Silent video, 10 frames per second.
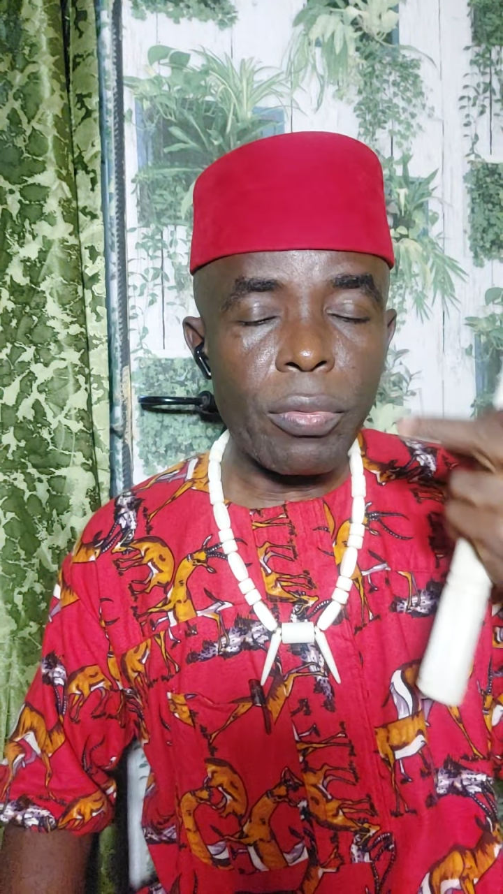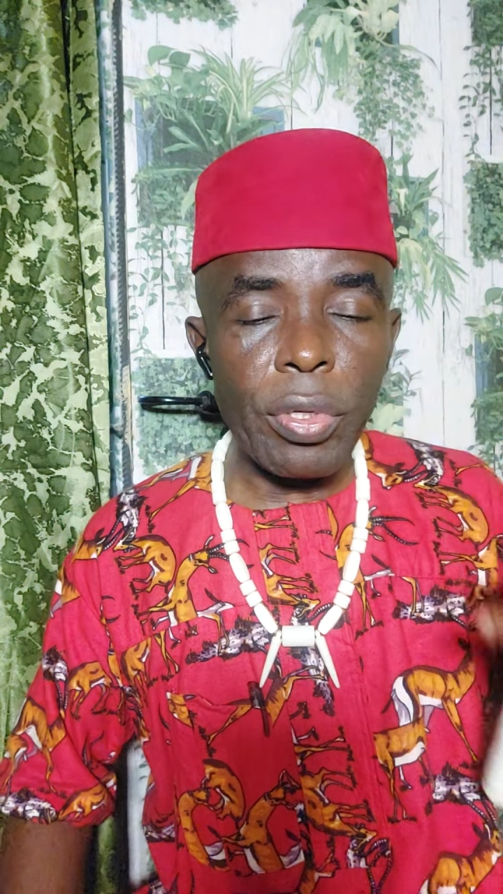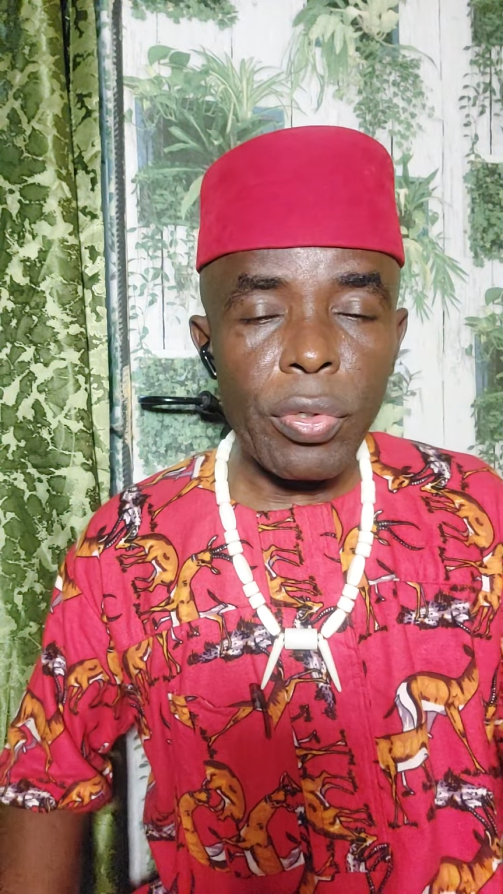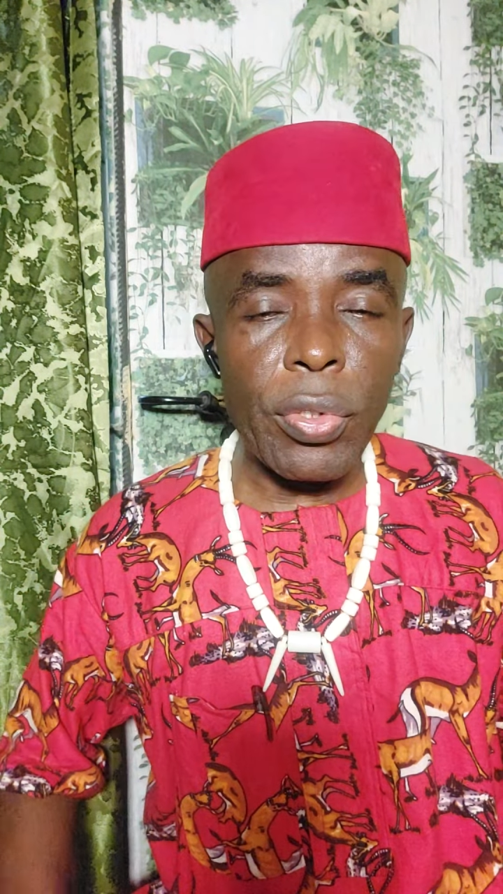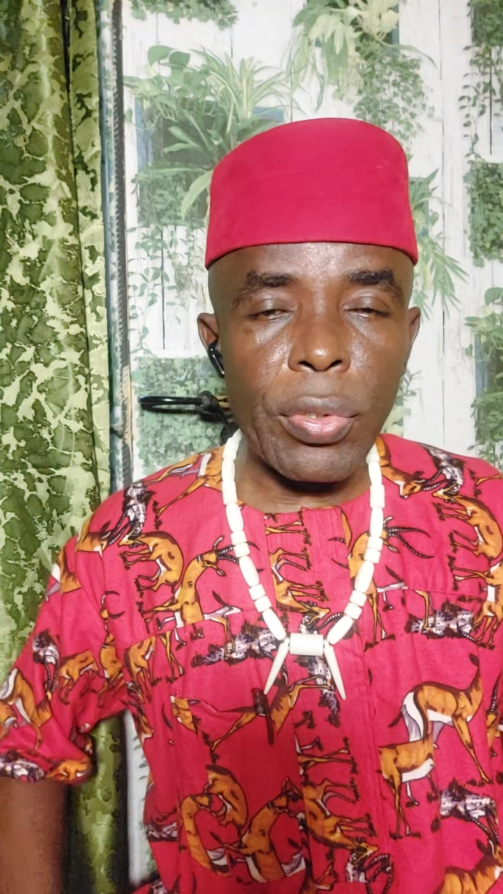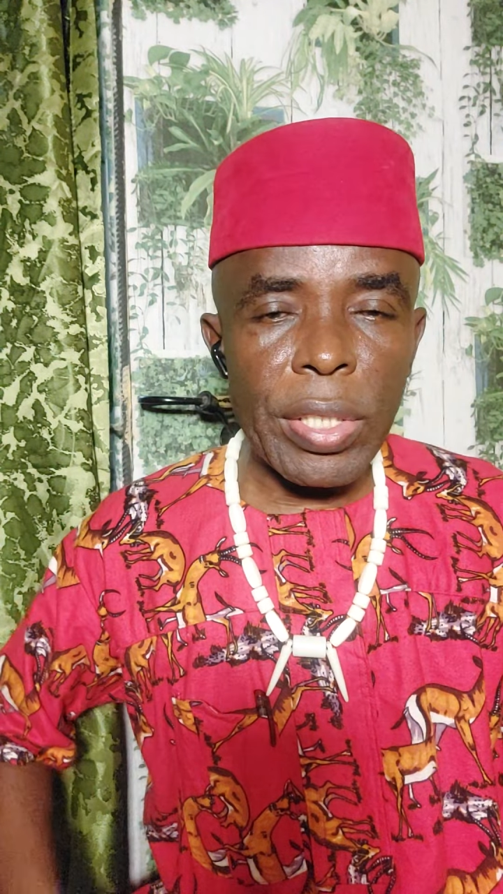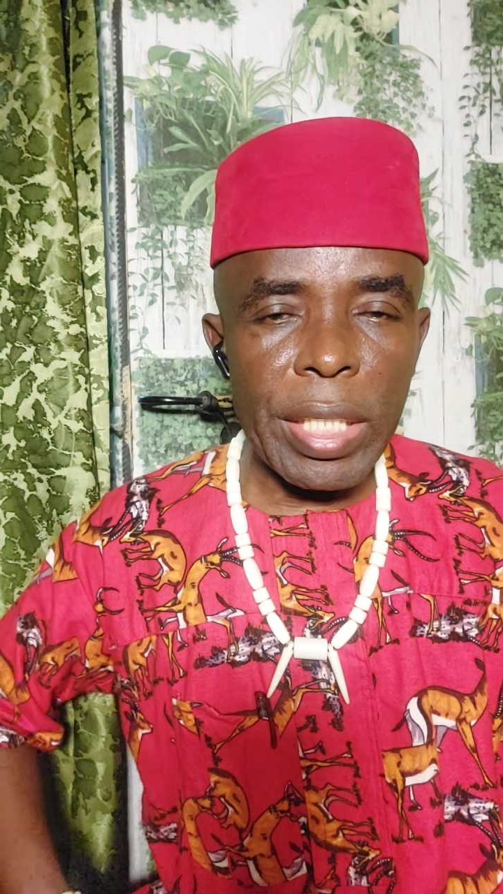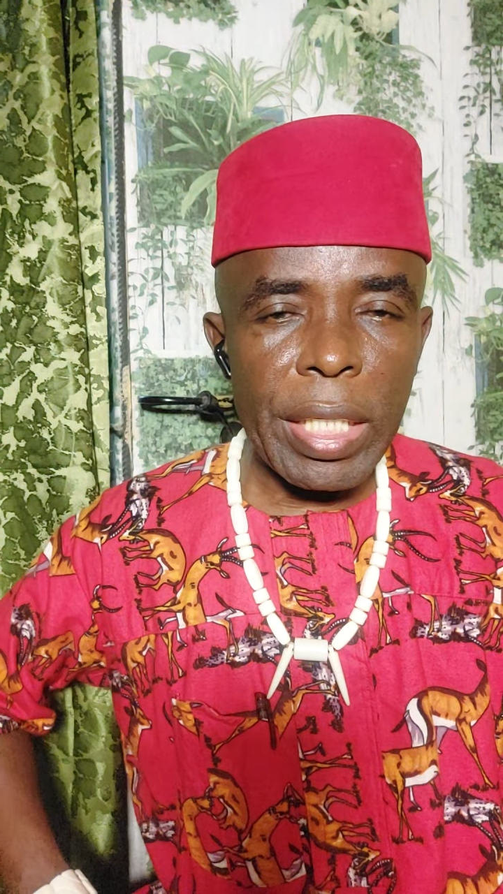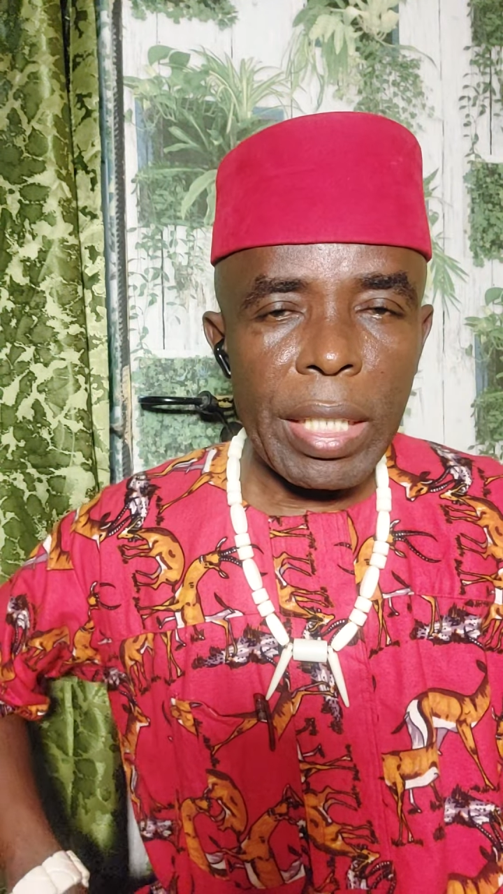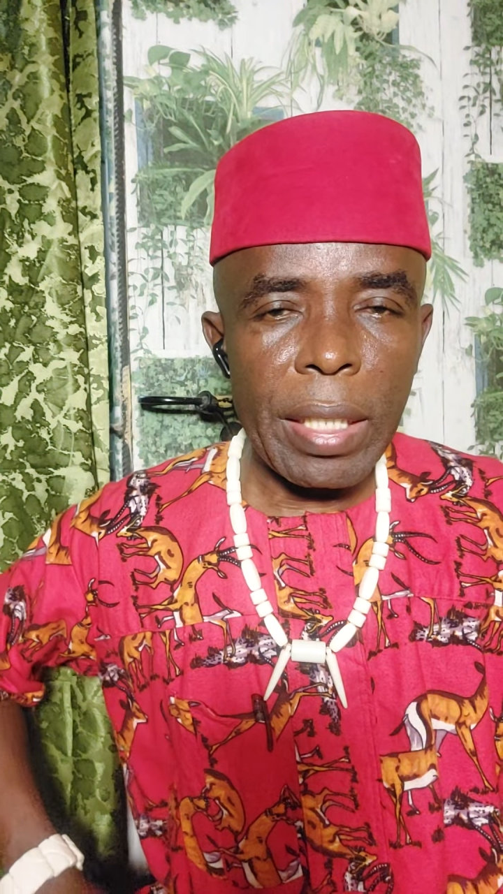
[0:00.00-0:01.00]
we used to
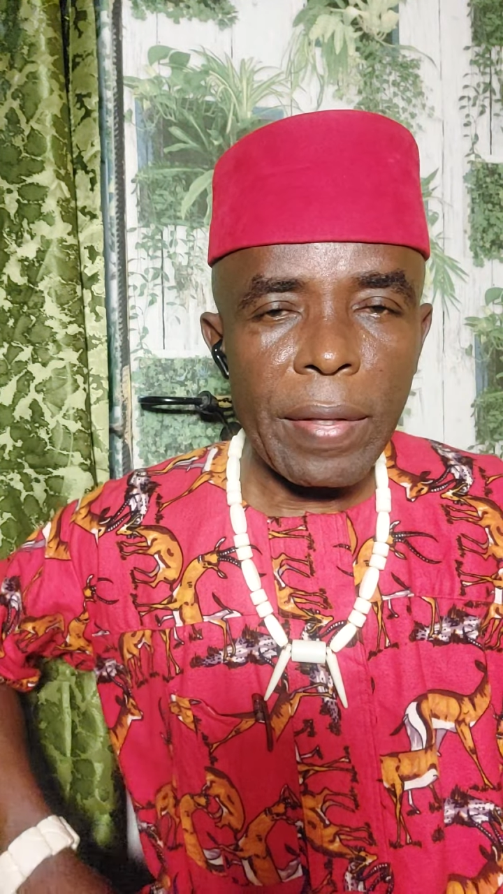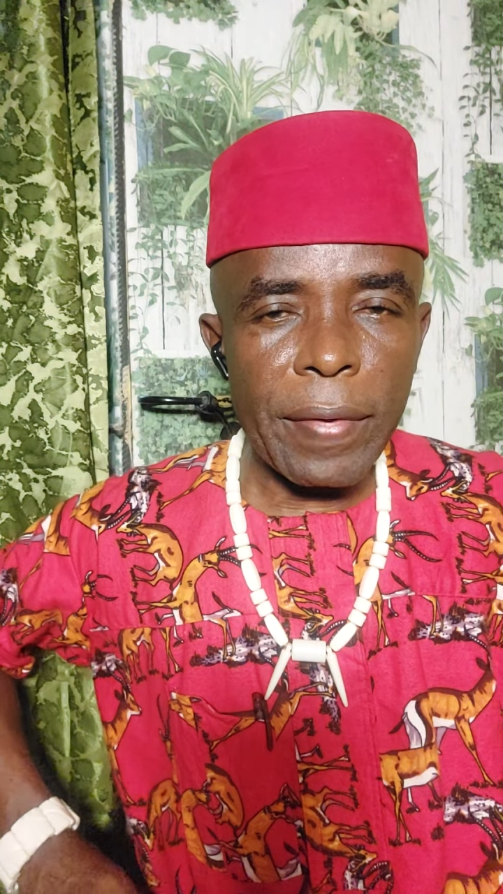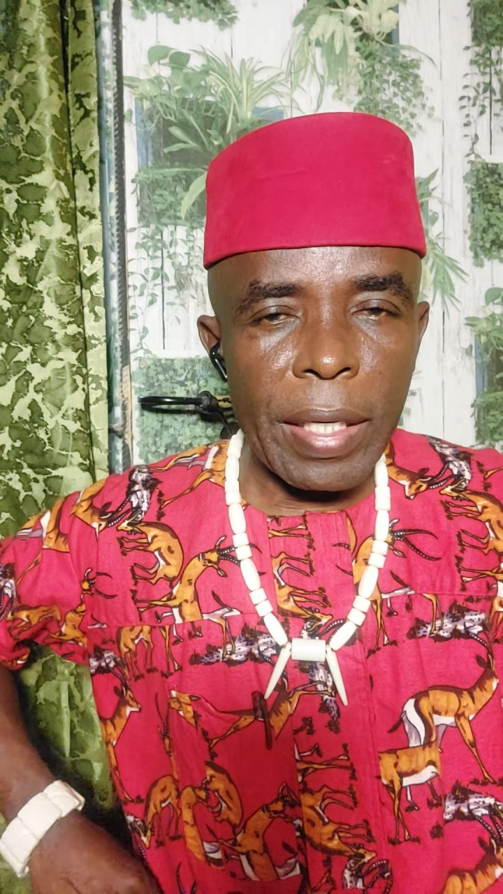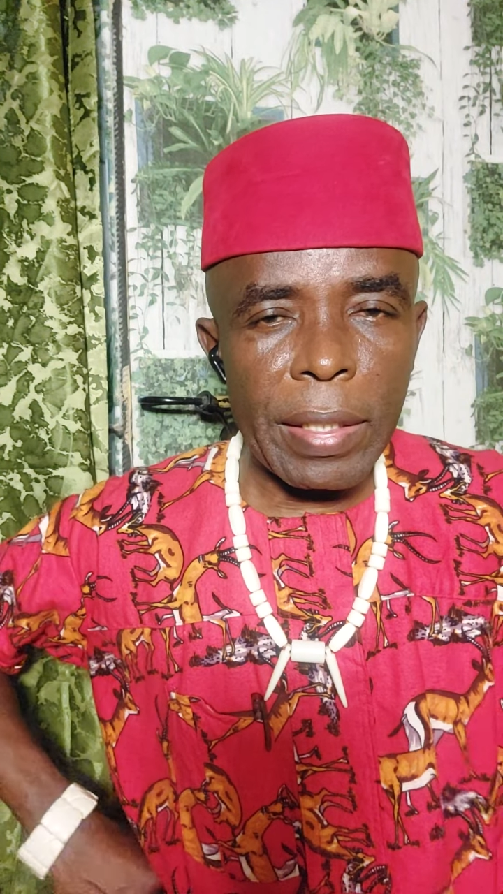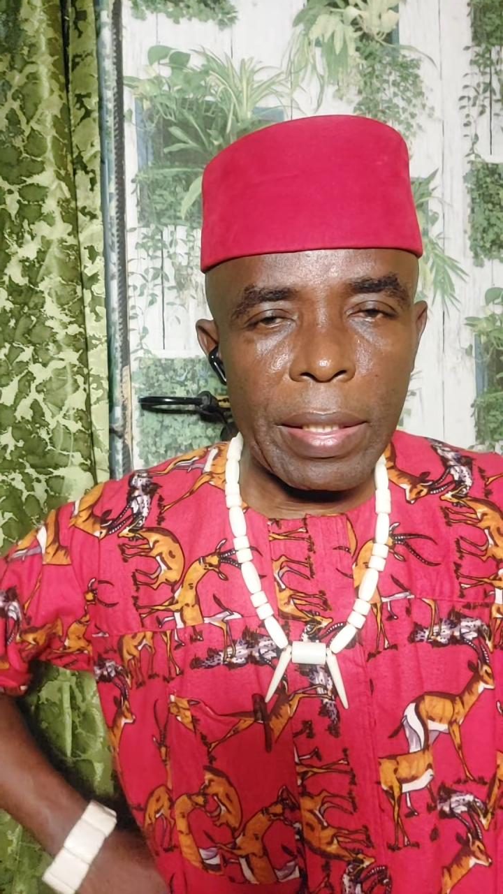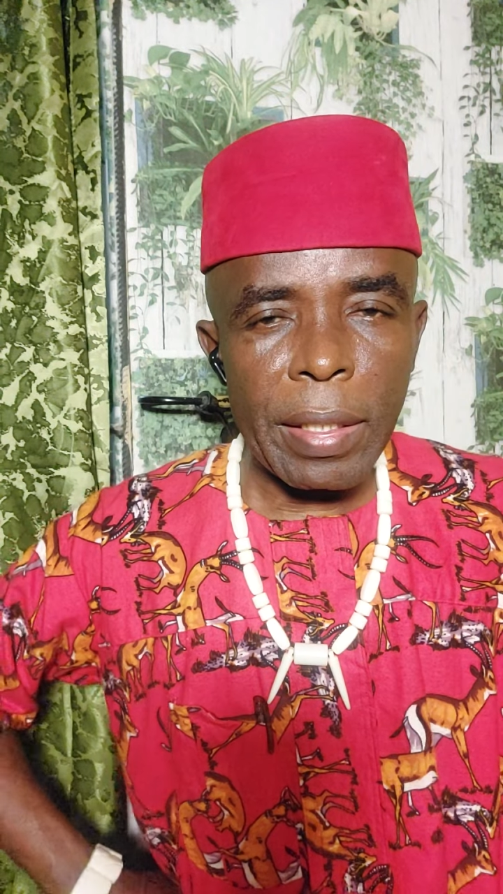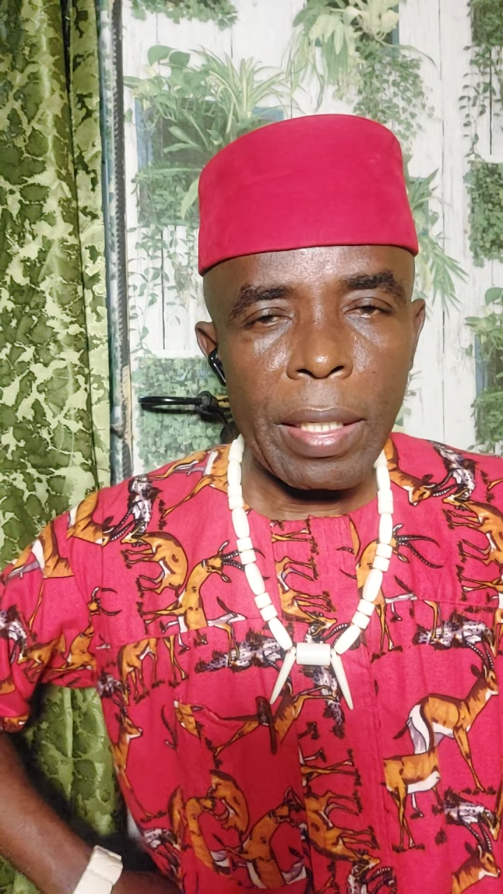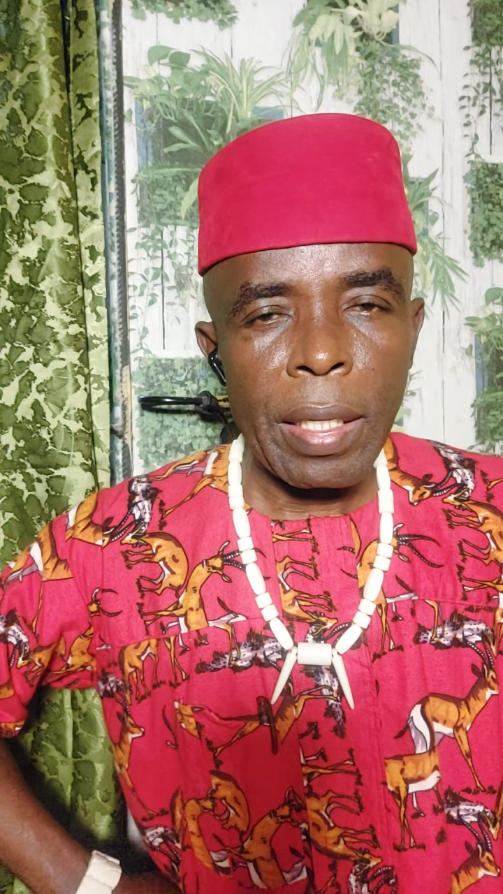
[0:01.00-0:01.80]
see things.